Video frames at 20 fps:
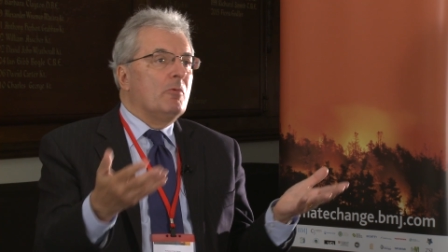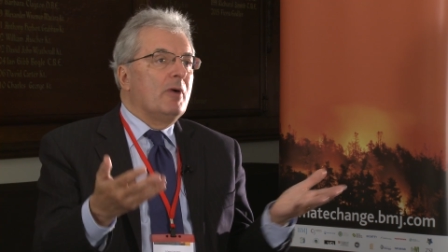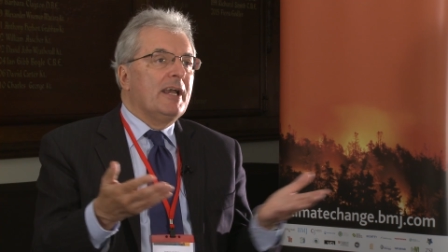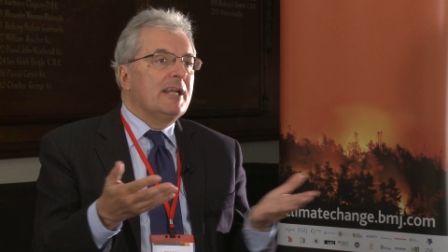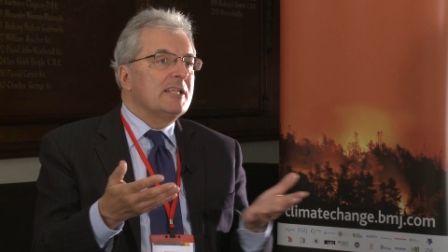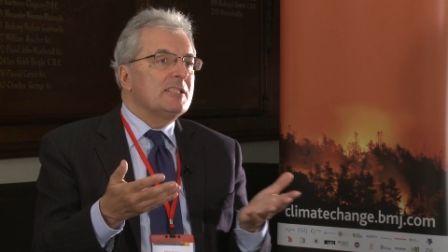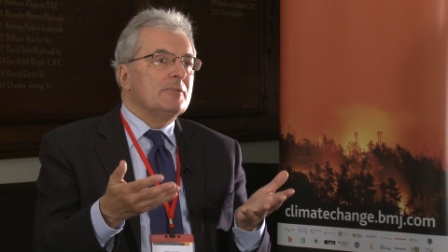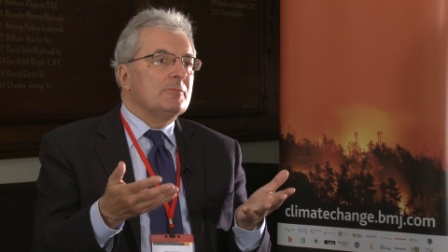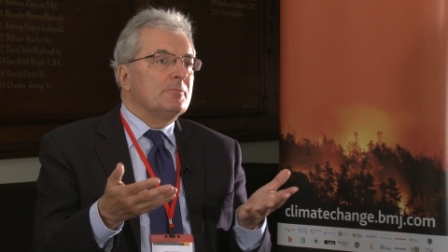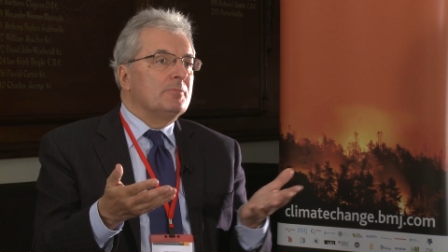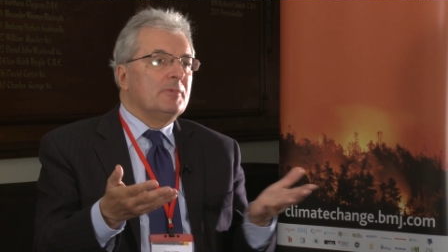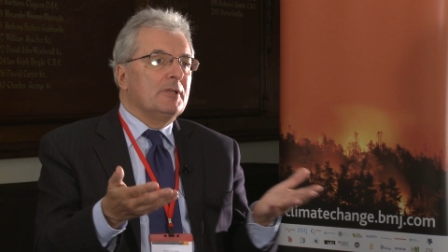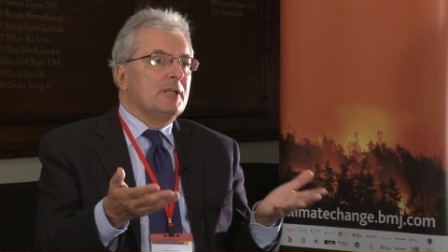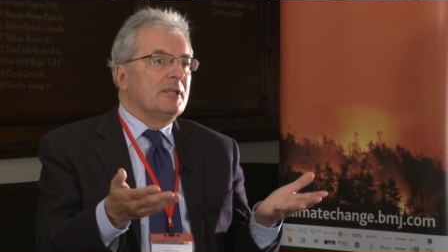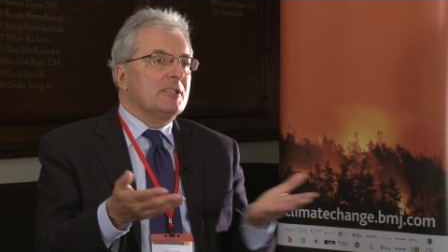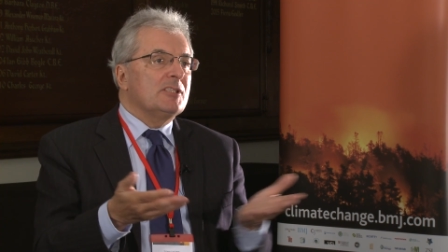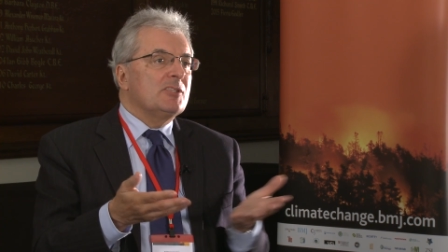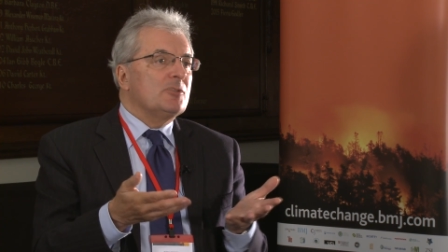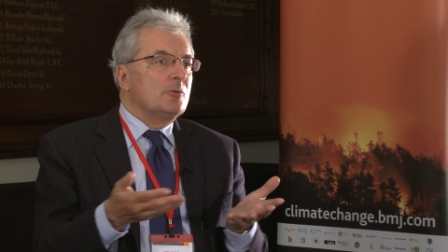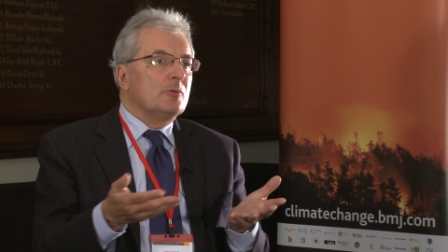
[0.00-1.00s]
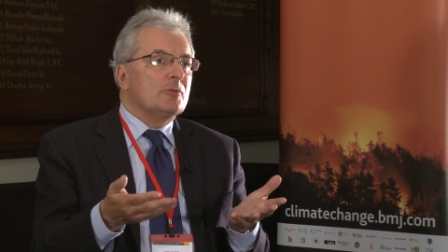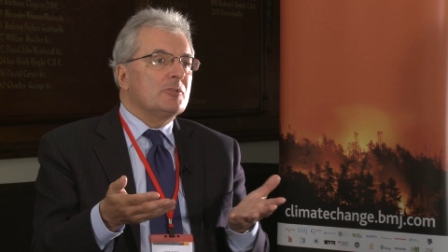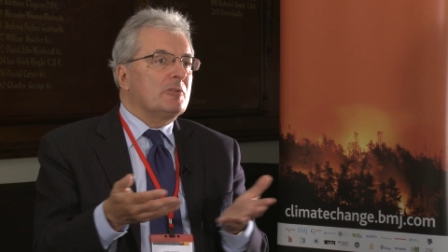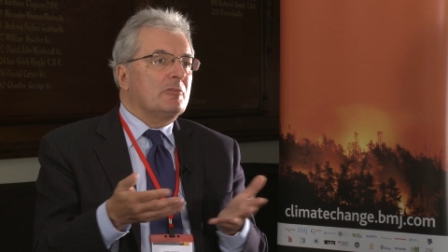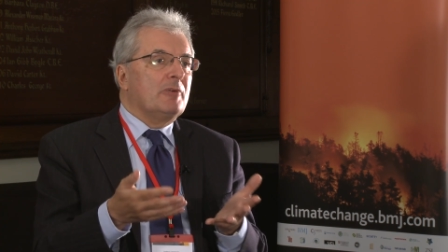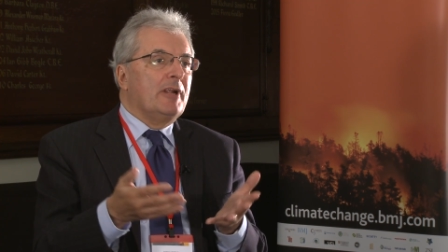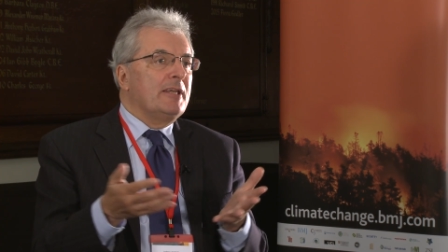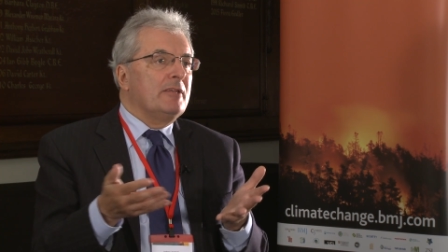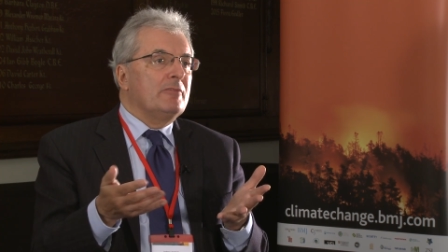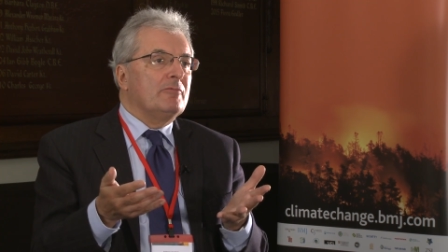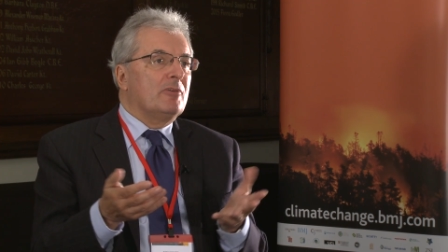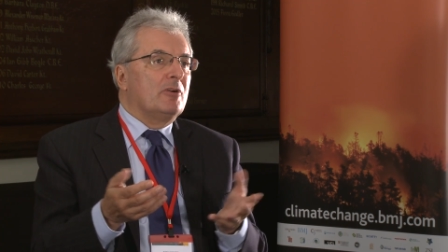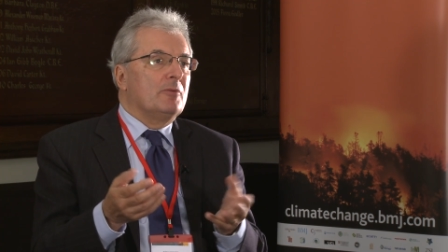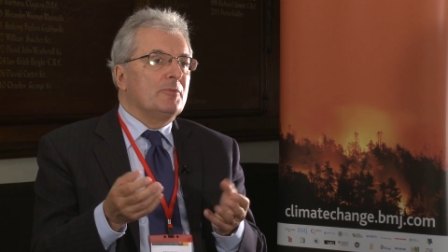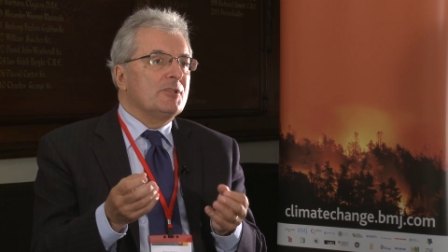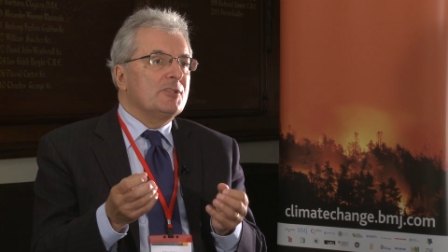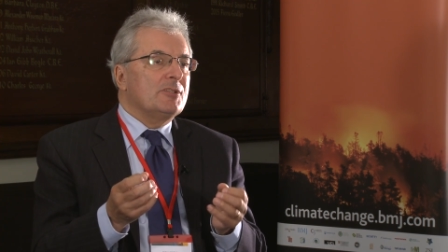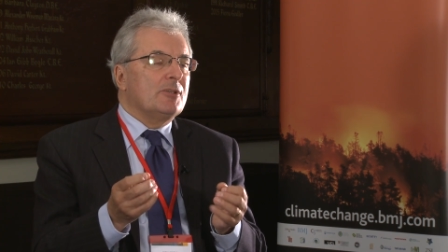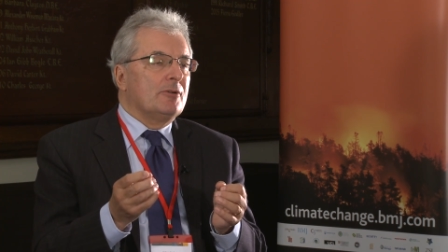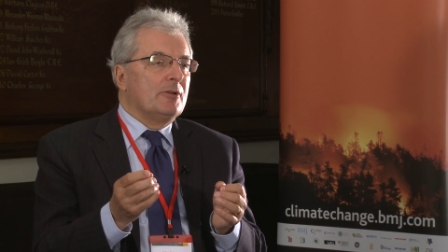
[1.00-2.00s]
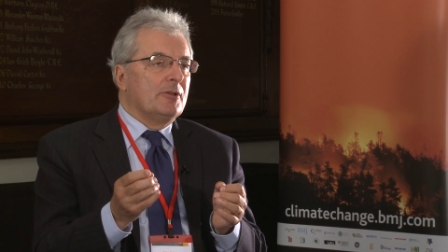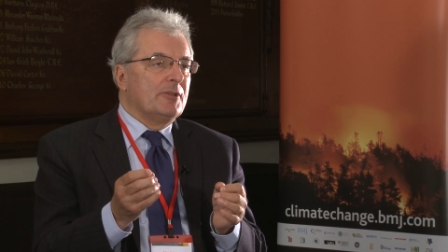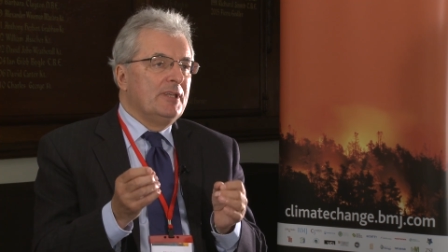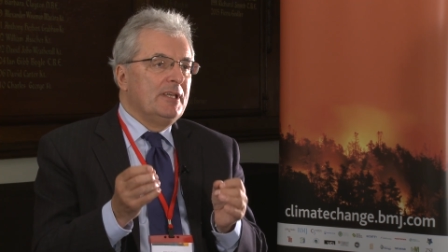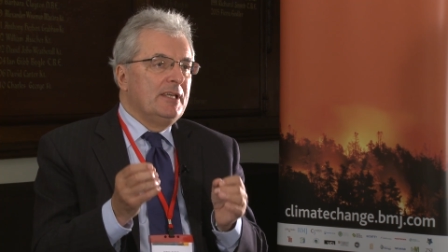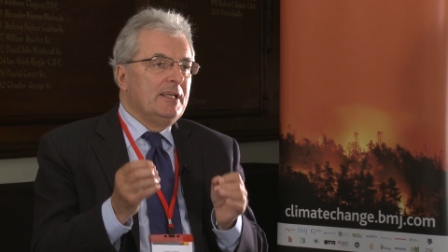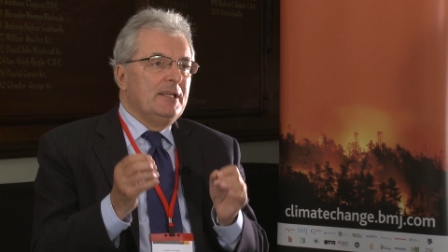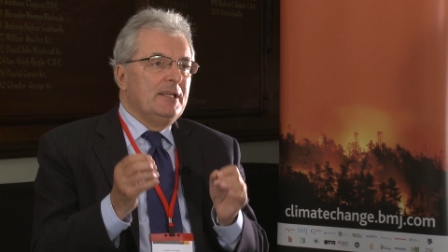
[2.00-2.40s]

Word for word: where to uh, source grain from and so on.